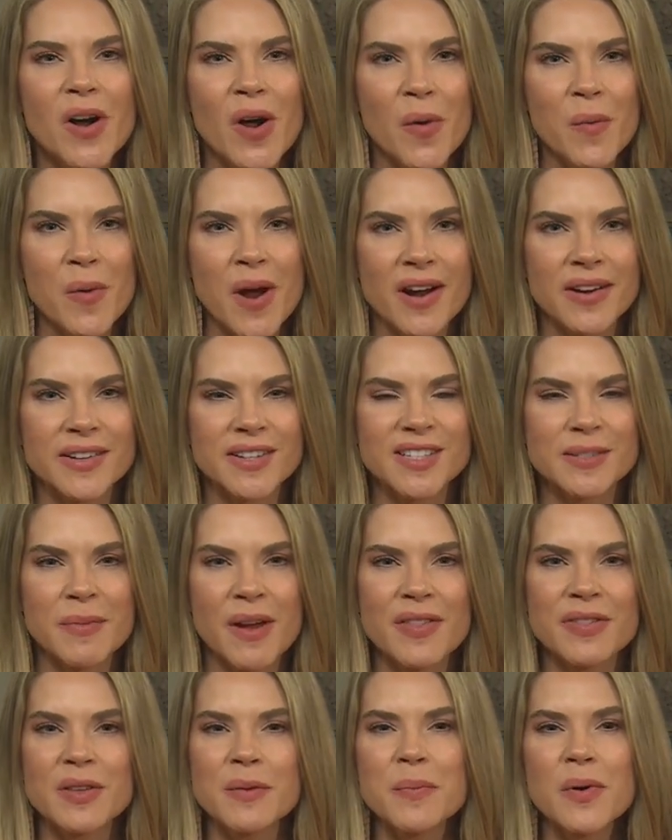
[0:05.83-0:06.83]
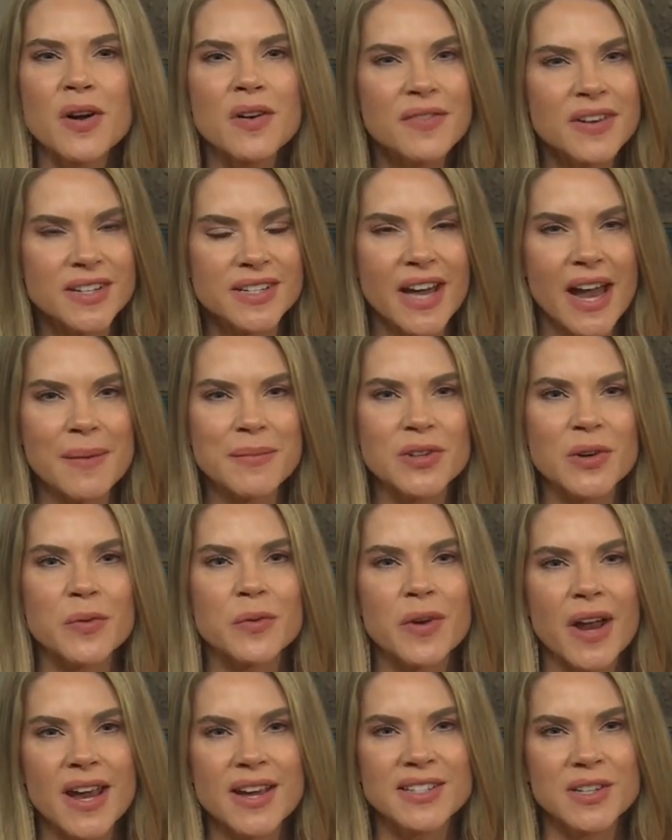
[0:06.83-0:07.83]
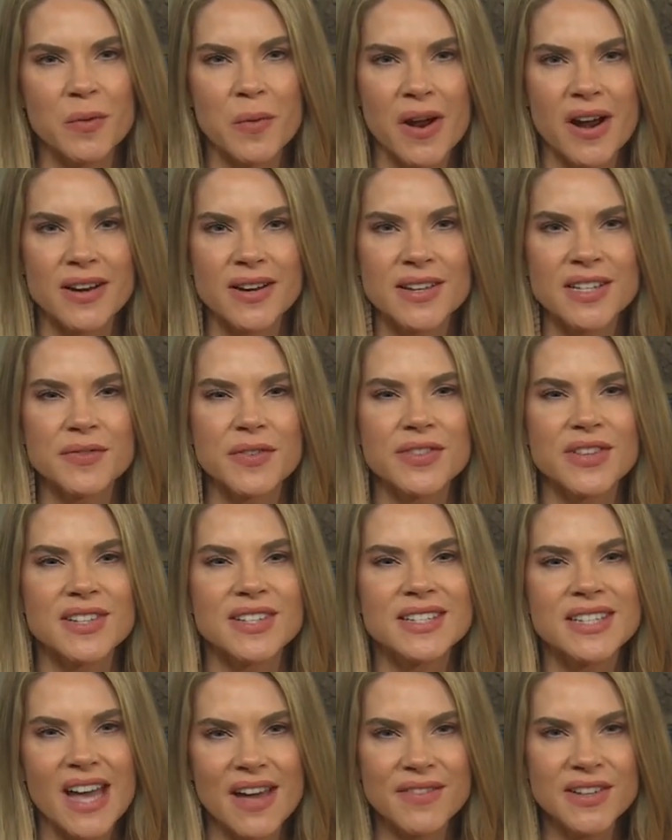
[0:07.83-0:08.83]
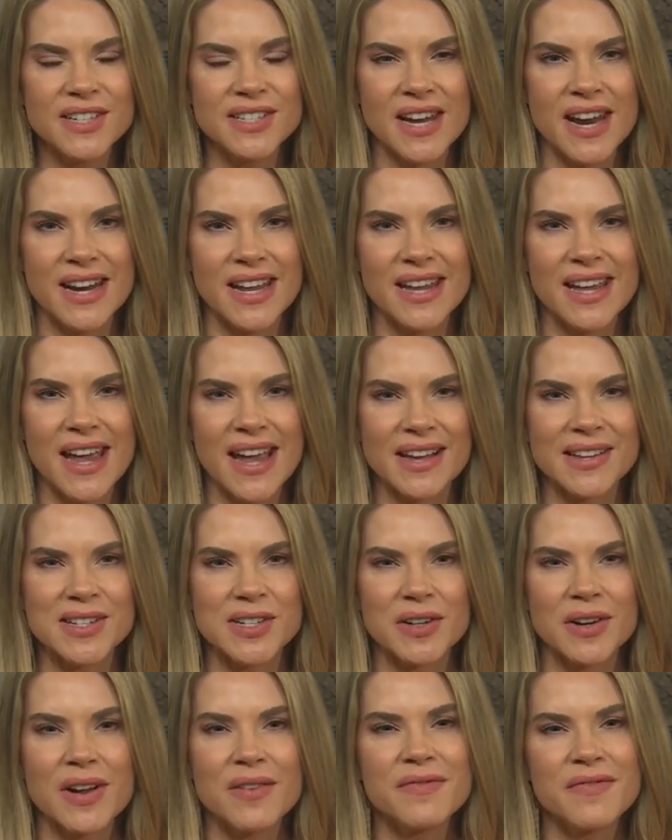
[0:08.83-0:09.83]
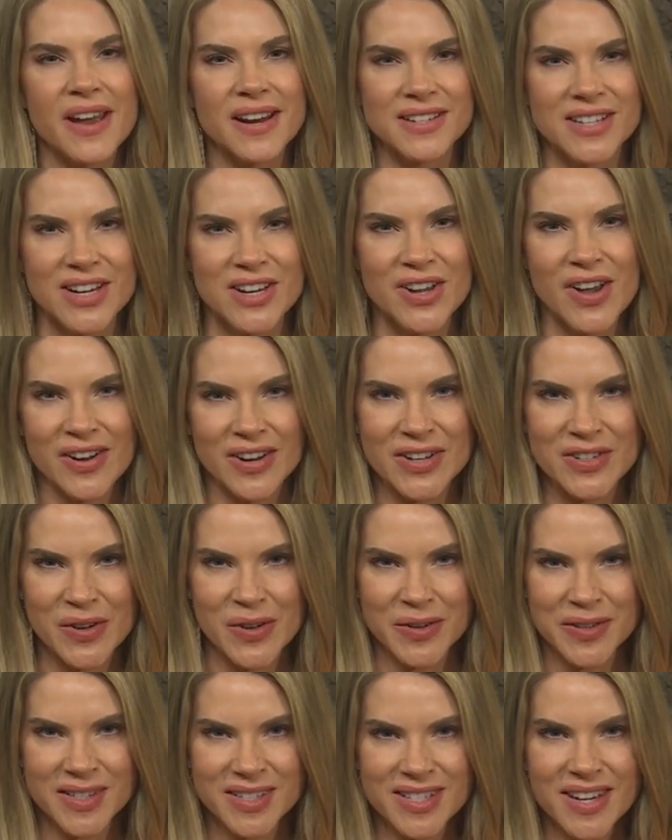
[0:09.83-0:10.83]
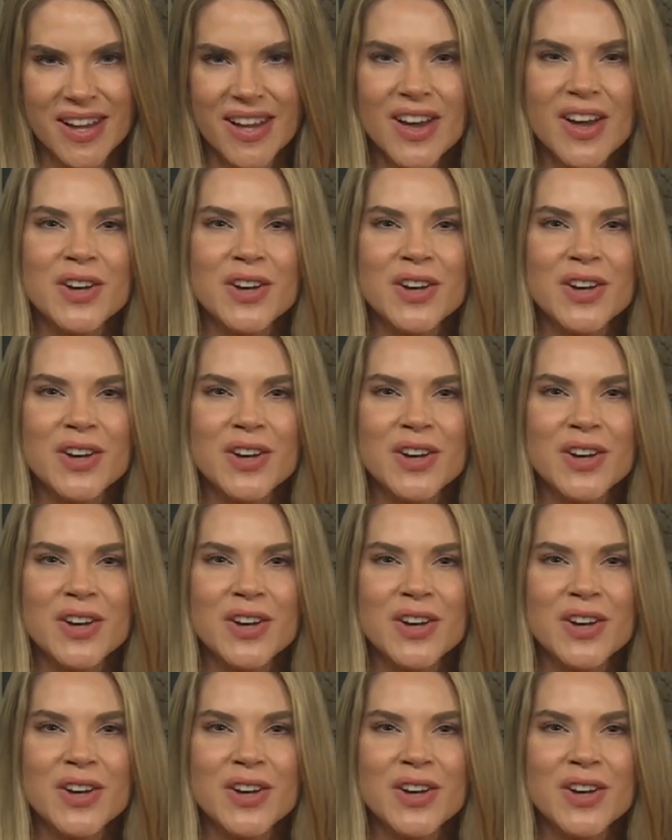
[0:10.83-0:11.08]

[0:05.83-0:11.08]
Awareness Month, the perfect time to raise awareness for this devastating cancer affecting young adults.